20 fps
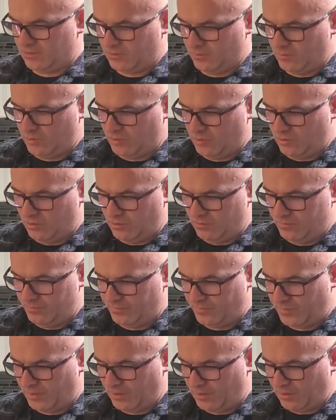tomorrow.
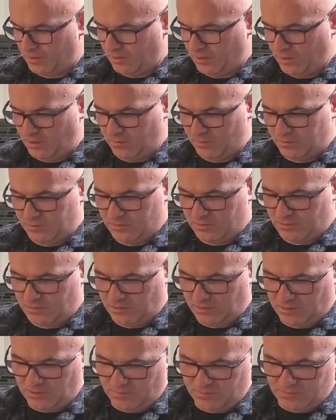And
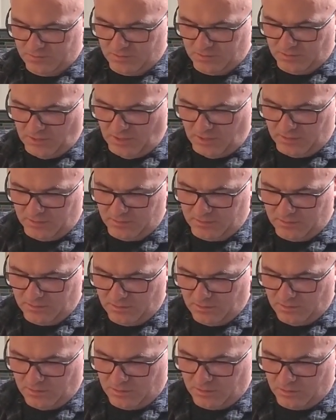it gives it that
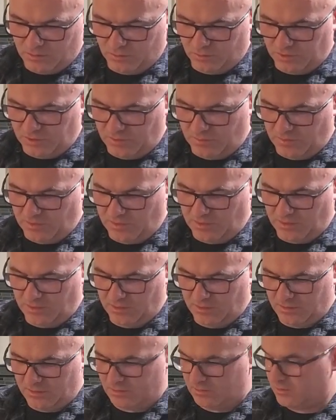
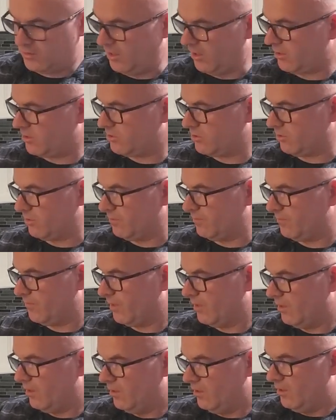creamy texture.
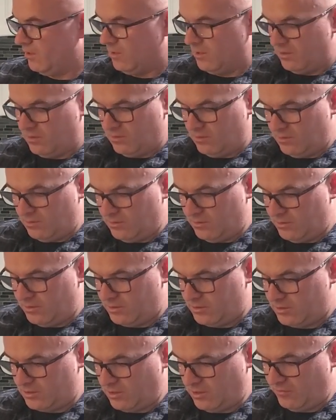
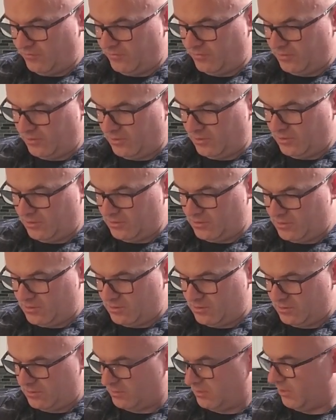This stuff
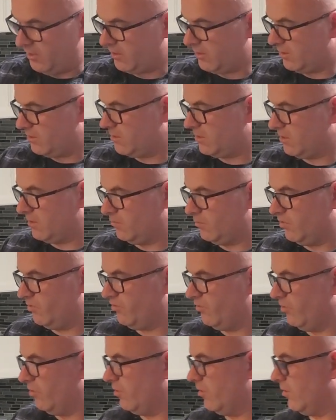is, like I said
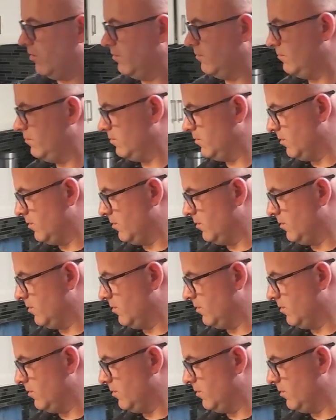before,